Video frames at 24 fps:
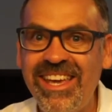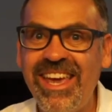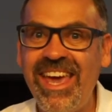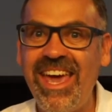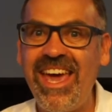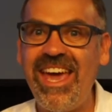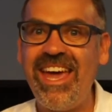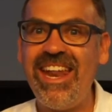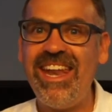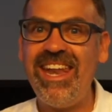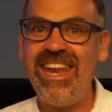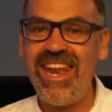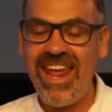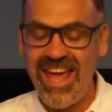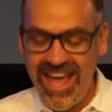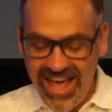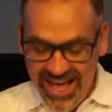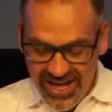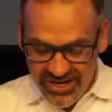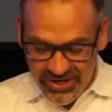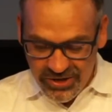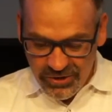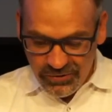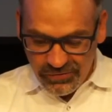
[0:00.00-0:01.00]
and
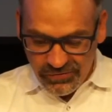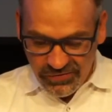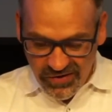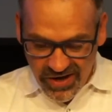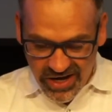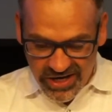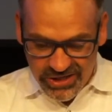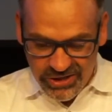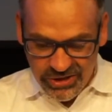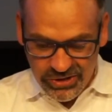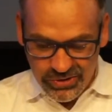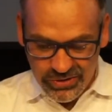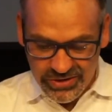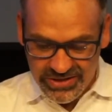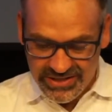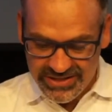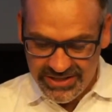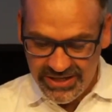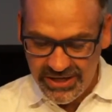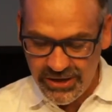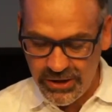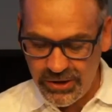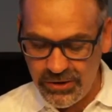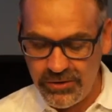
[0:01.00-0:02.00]
now you find
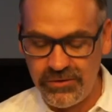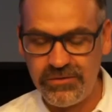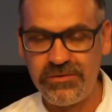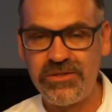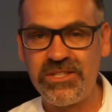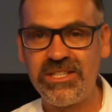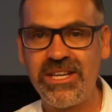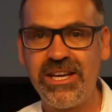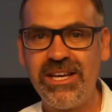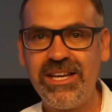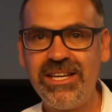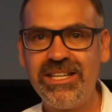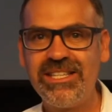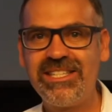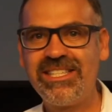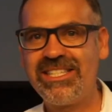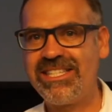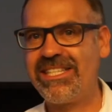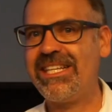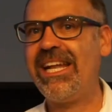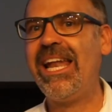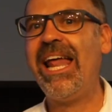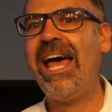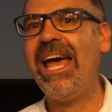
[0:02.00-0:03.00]
yourselves
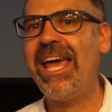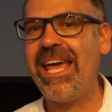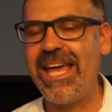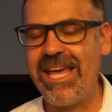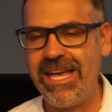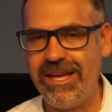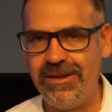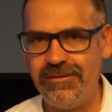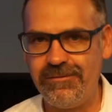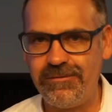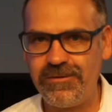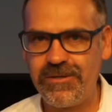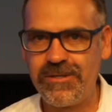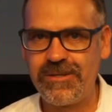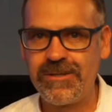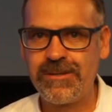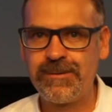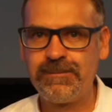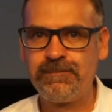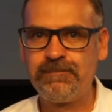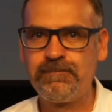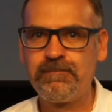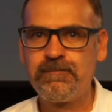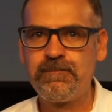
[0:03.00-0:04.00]
slaves.
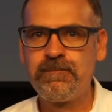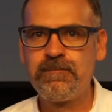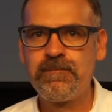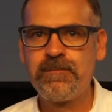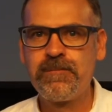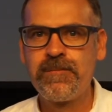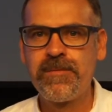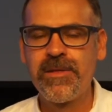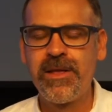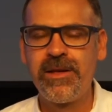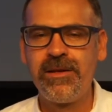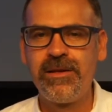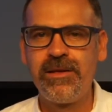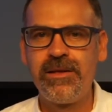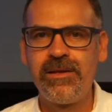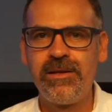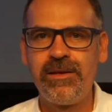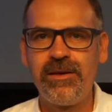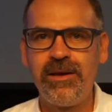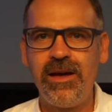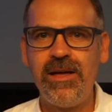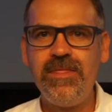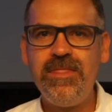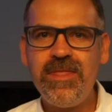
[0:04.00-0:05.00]

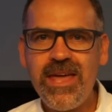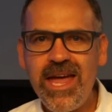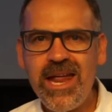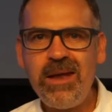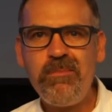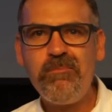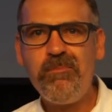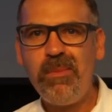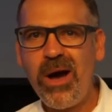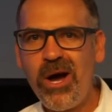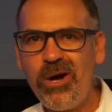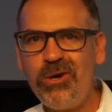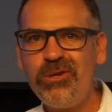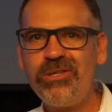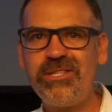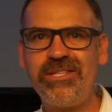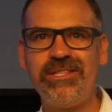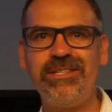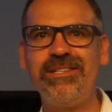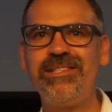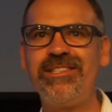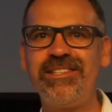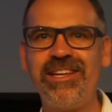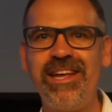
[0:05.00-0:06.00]
And then
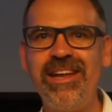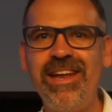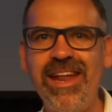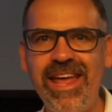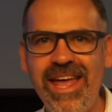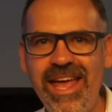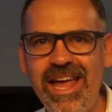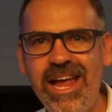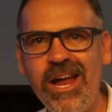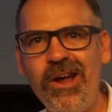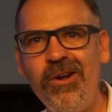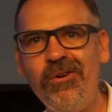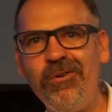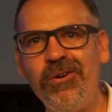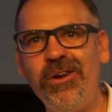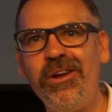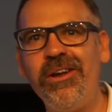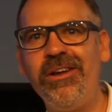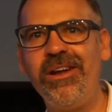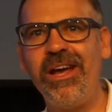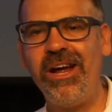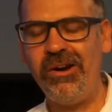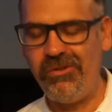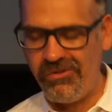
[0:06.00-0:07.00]
Moses and
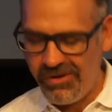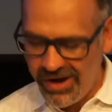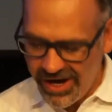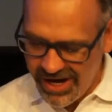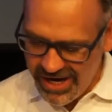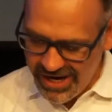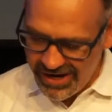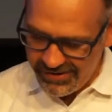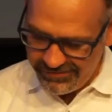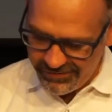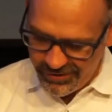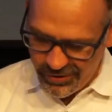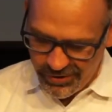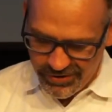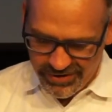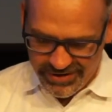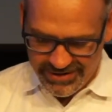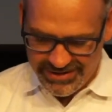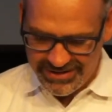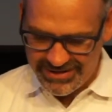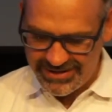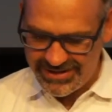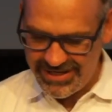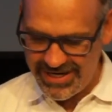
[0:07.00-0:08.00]
Aaron arrive on the
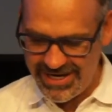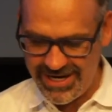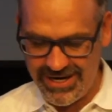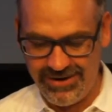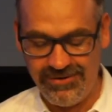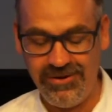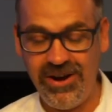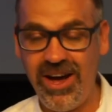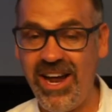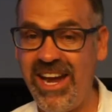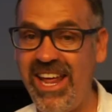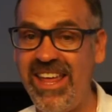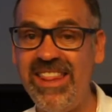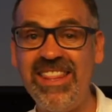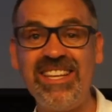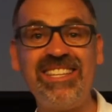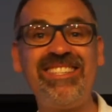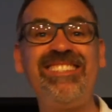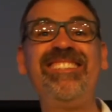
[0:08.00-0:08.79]
scene, right? And this